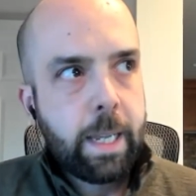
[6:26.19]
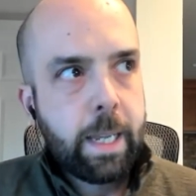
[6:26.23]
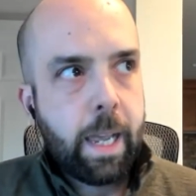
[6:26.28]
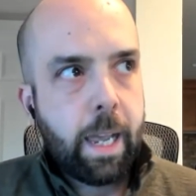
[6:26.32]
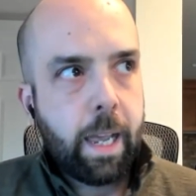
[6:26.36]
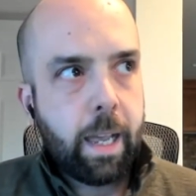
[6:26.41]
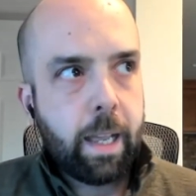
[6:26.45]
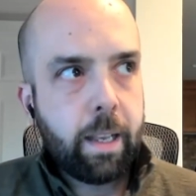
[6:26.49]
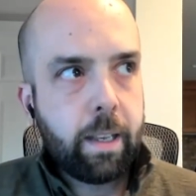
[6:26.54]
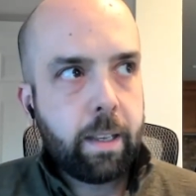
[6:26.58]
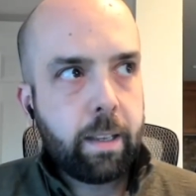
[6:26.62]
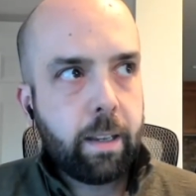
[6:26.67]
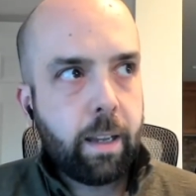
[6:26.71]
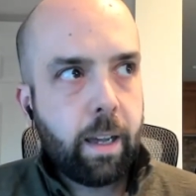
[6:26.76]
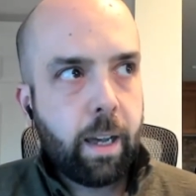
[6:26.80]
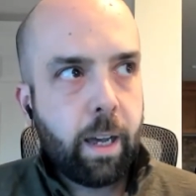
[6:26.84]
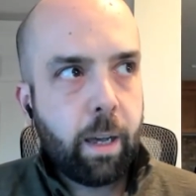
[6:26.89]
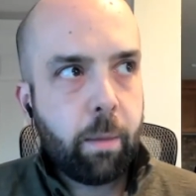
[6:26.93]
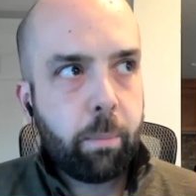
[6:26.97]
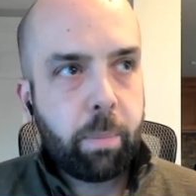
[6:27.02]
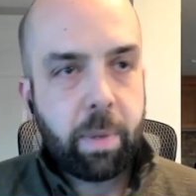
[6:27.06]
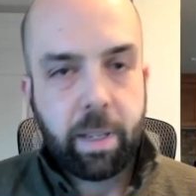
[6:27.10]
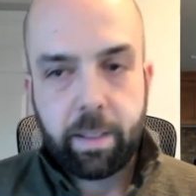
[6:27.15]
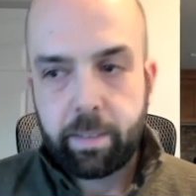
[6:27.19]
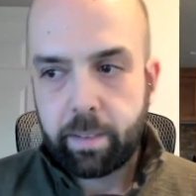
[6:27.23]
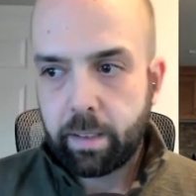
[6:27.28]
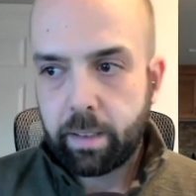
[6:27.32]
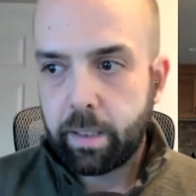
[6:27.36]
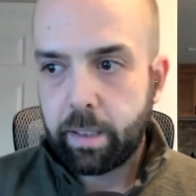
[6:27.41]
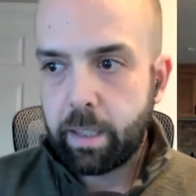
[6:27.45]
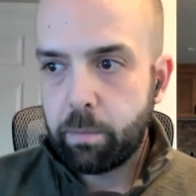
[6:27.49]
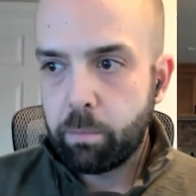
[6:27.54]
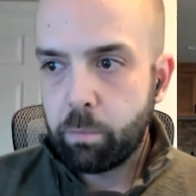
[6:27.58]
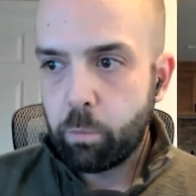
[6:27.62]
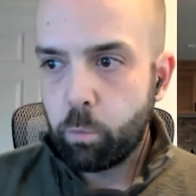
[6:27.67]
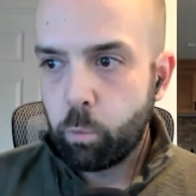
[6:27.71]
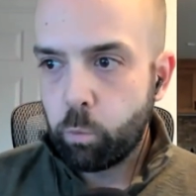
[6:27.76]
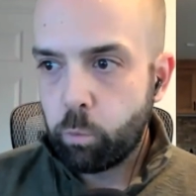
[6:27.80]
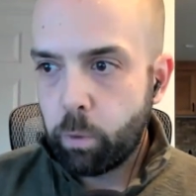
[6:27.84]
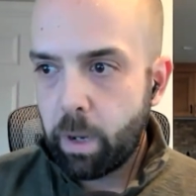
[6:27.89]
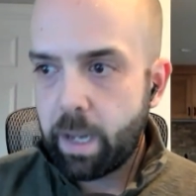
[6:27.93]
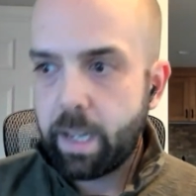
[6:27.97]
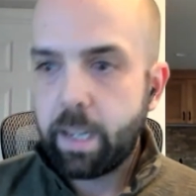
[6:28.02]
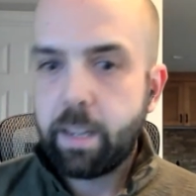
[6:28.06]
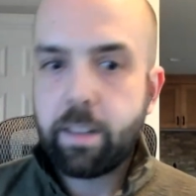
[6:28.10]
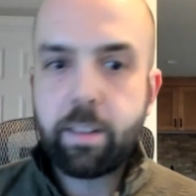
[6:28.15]
and basically
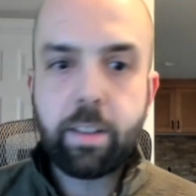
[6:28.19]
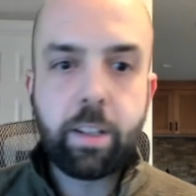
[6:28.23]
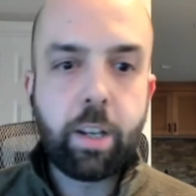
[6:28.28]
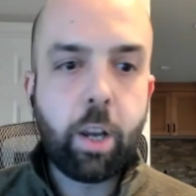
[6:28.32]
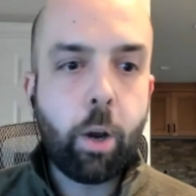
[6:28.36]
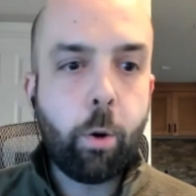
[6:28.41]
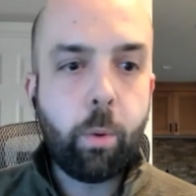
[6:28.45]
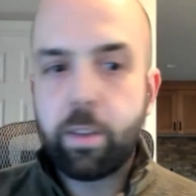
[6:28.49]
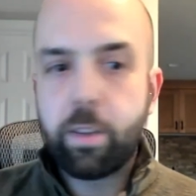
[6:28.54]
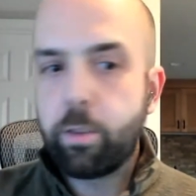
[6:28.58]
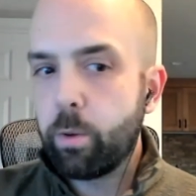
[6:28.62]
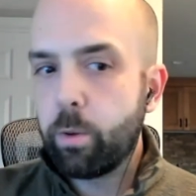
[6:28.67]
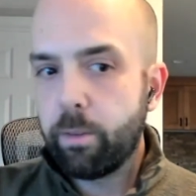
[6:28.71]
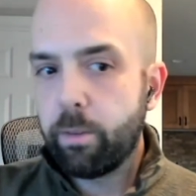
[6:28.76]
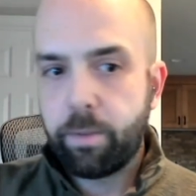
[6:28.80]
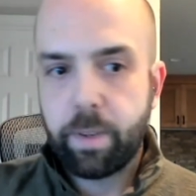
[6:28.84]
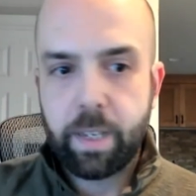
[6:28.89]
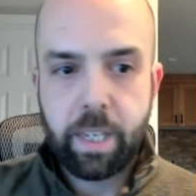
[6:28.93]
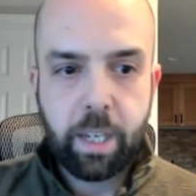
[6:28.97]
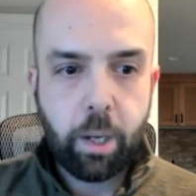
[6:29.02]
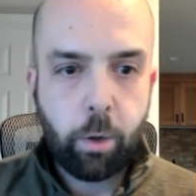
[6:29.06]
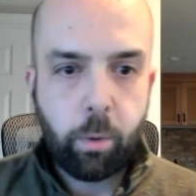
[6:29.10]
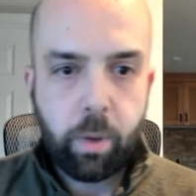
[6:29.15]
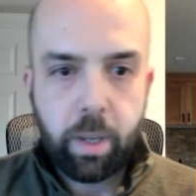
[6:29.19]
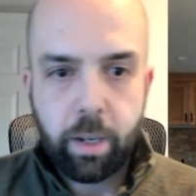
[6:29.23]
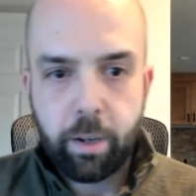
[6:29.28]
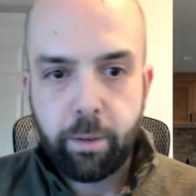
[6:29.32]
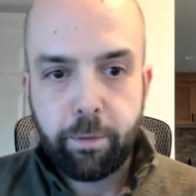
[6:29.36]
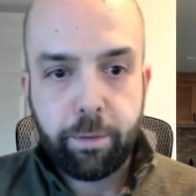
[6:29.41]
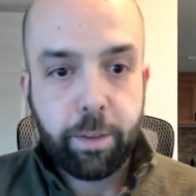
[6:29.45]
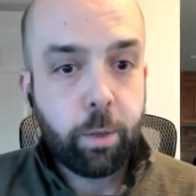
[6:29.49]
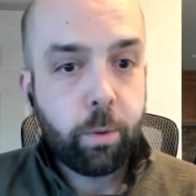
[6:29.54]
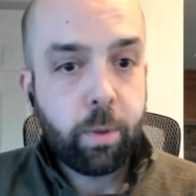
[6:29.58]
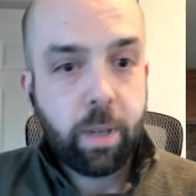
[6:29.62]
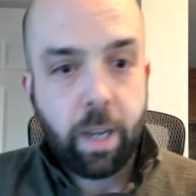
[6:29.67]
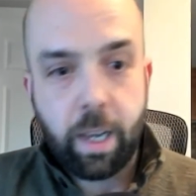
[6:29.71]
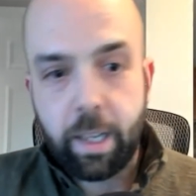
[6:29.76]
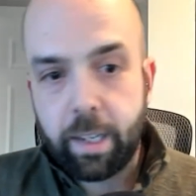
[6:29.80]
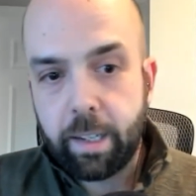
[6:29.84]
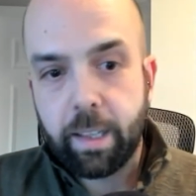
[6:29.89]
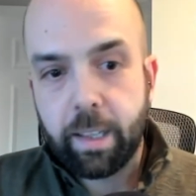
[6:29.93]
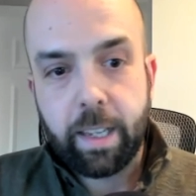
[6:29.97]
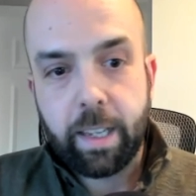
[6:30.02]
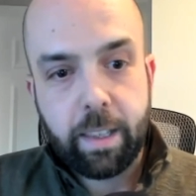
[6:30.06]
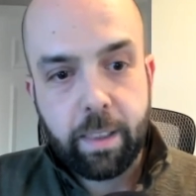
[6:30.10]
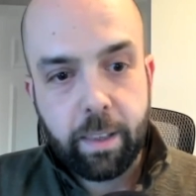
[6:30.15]
ready to go into a video interview, kind
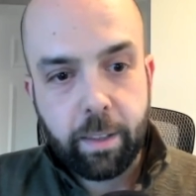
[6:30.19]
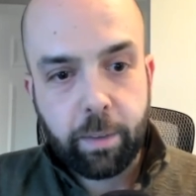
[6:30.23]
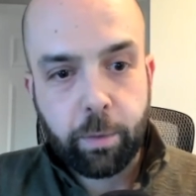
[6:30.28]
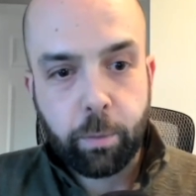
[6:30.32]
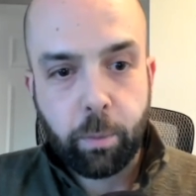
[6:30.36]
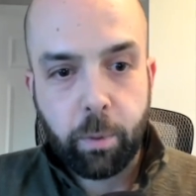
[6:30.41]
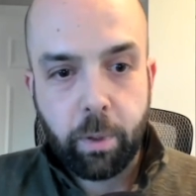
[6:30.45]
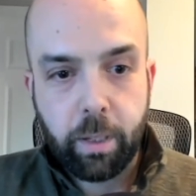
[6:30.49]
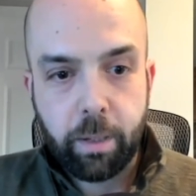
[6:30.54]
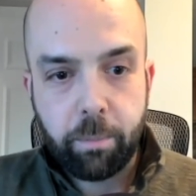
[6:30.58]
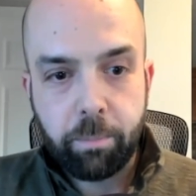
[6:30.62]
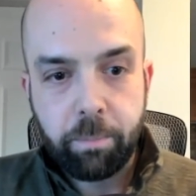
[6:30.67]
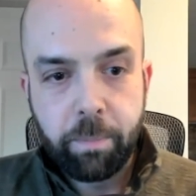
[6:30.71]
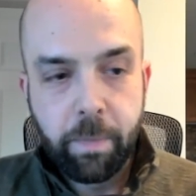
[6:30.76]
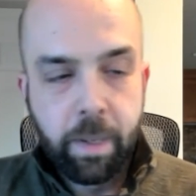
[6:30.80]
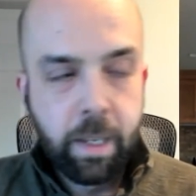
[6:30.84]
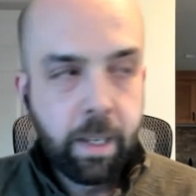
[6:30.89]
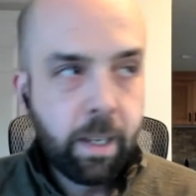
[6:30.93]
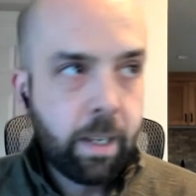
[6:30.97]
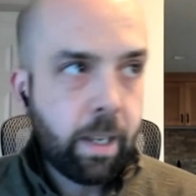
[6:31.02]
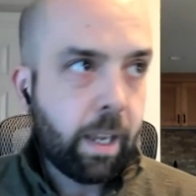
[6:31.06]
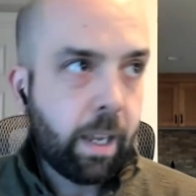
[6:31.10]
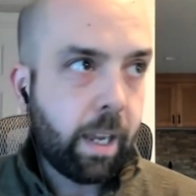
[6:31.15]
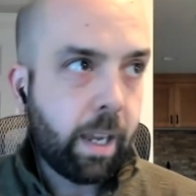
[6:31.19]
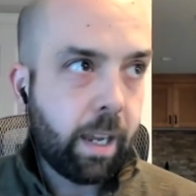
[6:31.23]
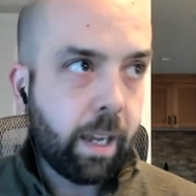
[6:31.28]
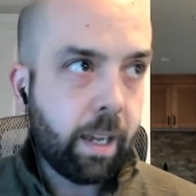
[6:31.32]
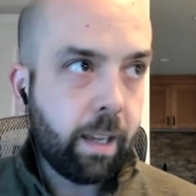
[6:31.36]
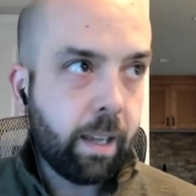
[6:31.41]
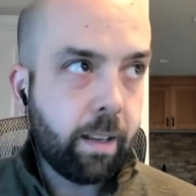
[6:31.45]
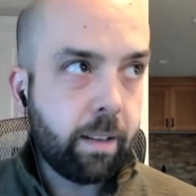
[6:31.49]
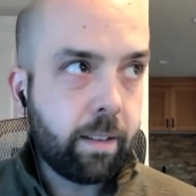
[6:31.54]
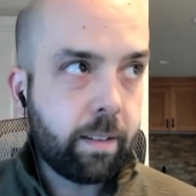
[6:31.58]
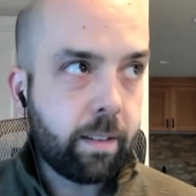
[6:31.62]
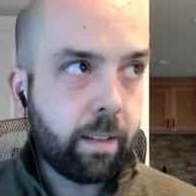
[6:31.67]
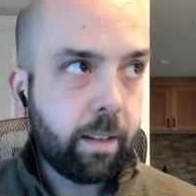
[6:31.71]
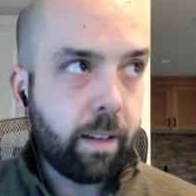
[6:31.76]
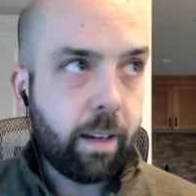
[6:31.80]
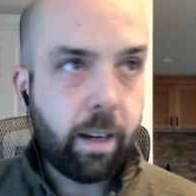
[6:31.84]
of like this one, and